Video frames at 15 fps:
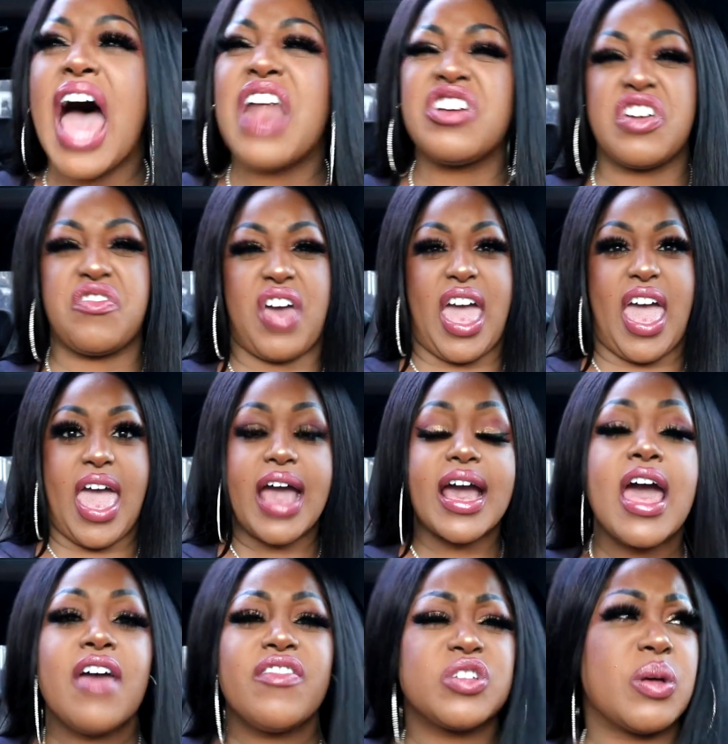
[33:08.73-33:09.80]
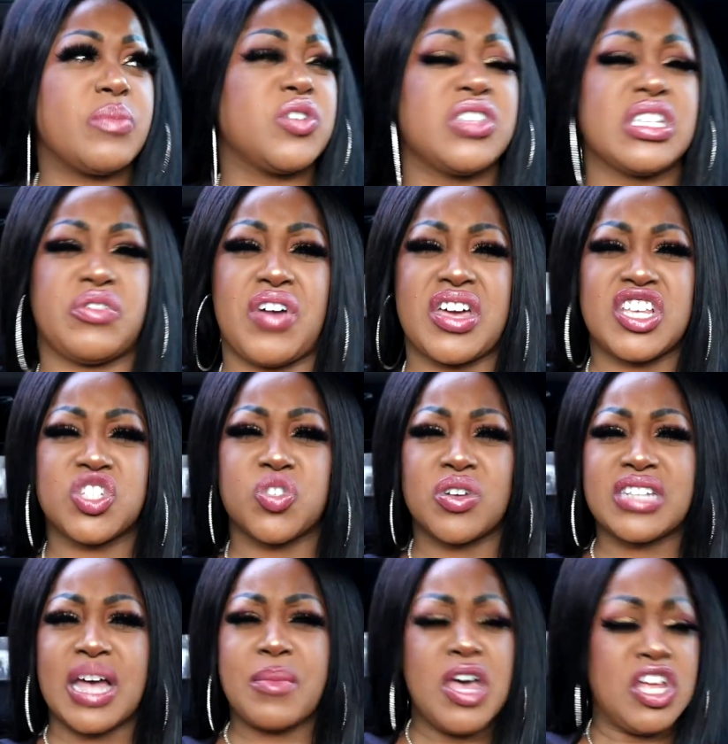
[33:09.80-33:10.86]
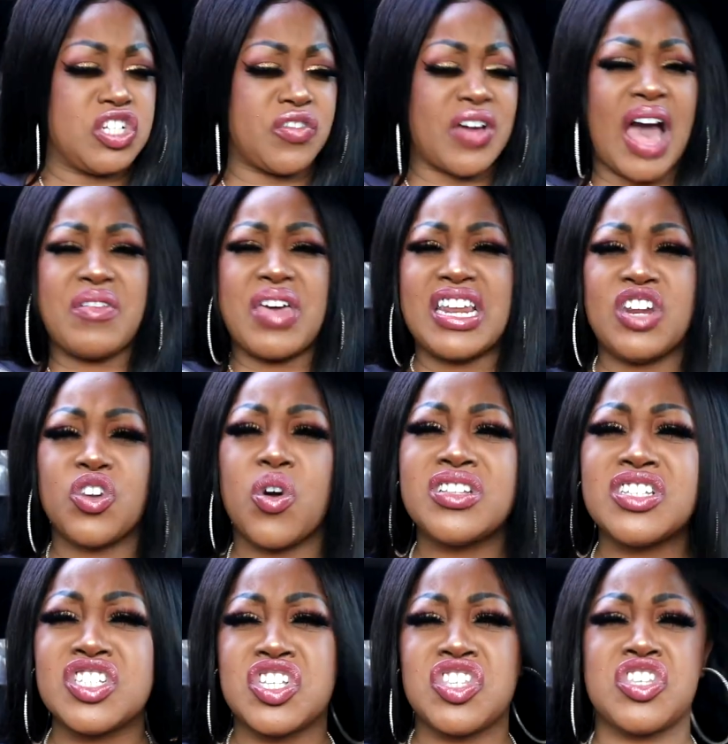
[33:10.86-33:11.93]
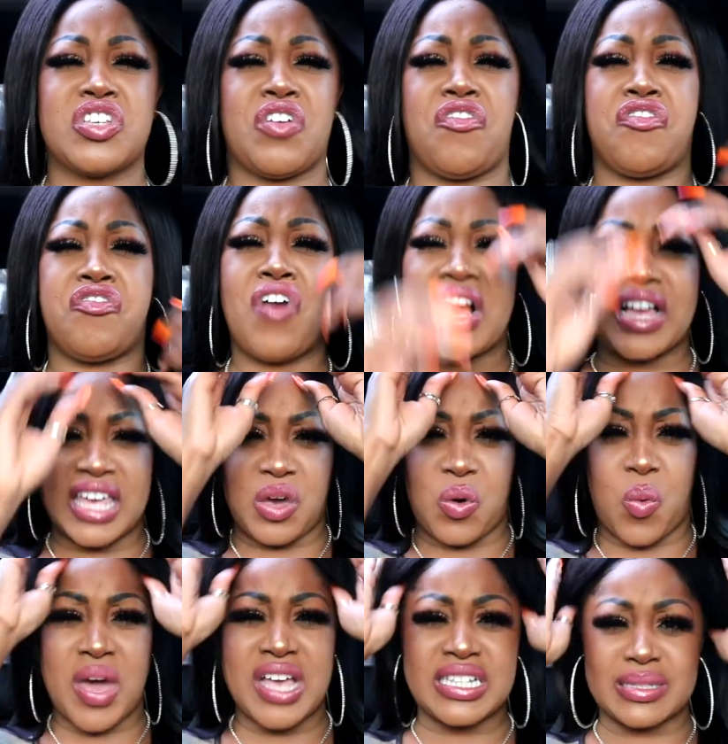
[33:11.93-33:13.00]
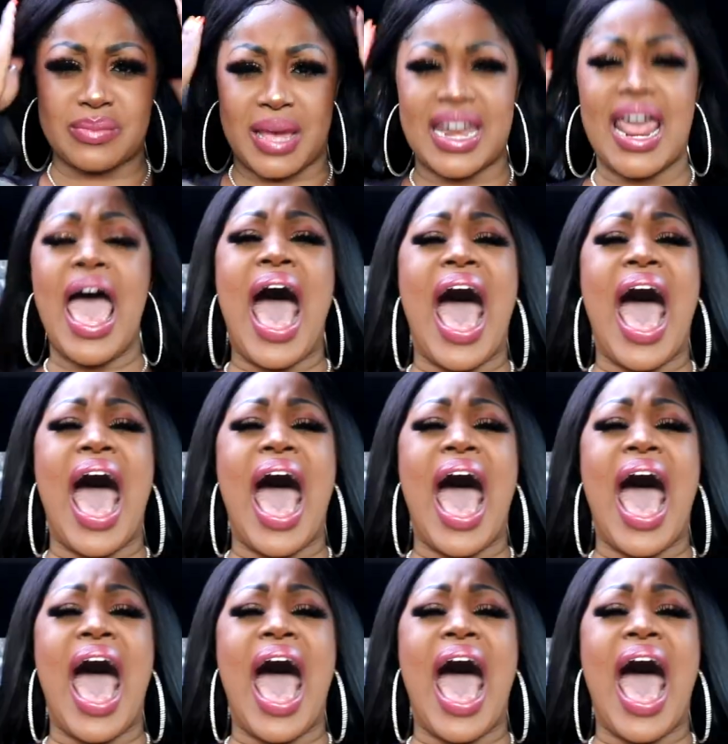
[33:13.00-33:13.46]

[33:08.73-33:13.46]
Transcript: I don't give a heck. That's why I'm doing this fucking story time. Do you think I have any loyalties to this fucking waste, man?